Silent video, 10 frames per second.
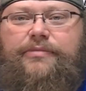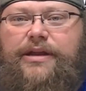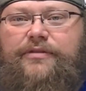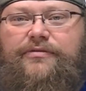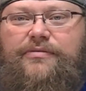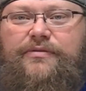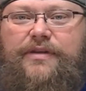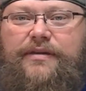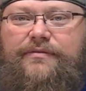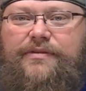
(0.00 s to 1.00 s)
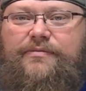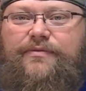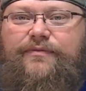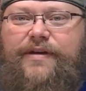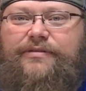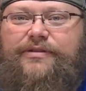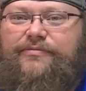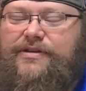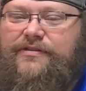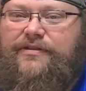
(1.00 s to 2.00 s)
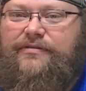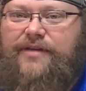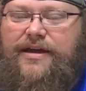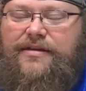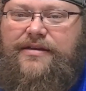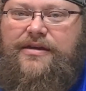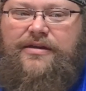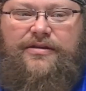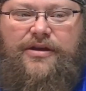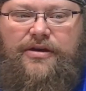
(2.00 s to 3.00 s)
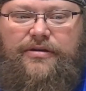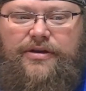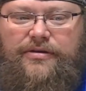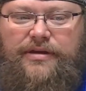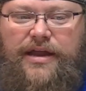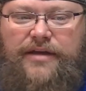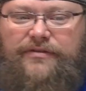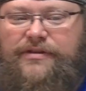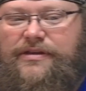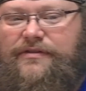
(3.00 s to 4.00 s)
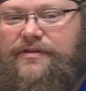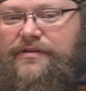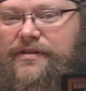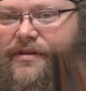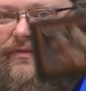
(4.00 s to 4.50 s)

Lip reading: I mean, ice cream is, like, seems fairly recent, right? No, it actually is listed